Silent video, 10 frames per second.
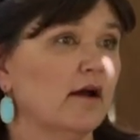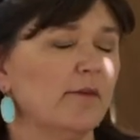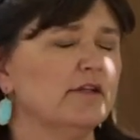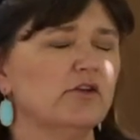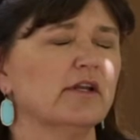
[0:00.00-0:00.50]
I
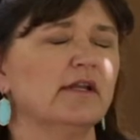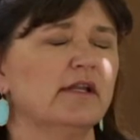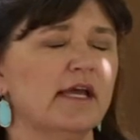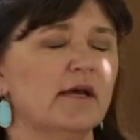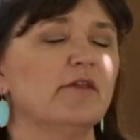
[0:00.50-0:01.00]
mean, you can
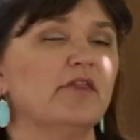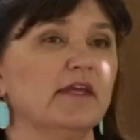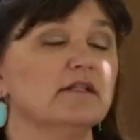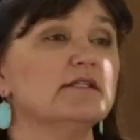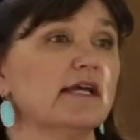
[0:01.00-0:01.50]
inhibit
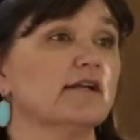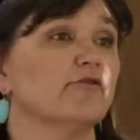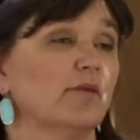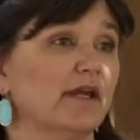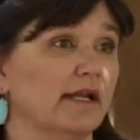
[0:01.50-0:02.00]
the insect
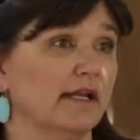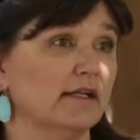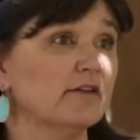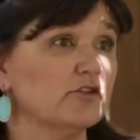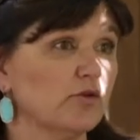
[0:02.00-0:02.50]
from getting
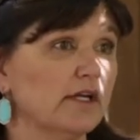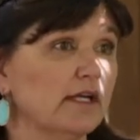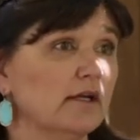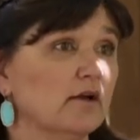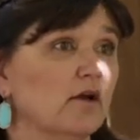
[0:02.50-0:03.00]
in the
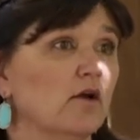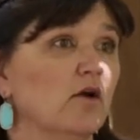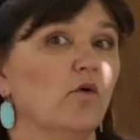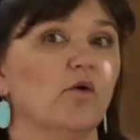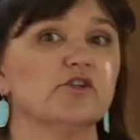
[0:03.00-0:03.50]
tree,
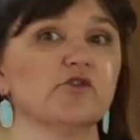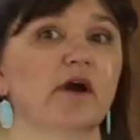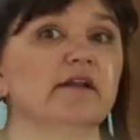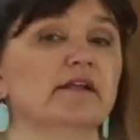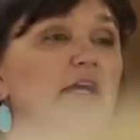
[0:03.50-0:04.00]
or
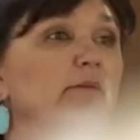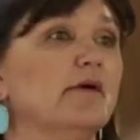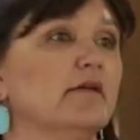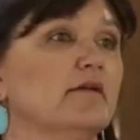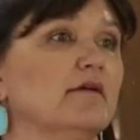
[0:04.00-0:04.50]
try to
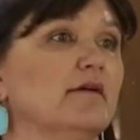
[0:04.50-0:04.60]
inhibit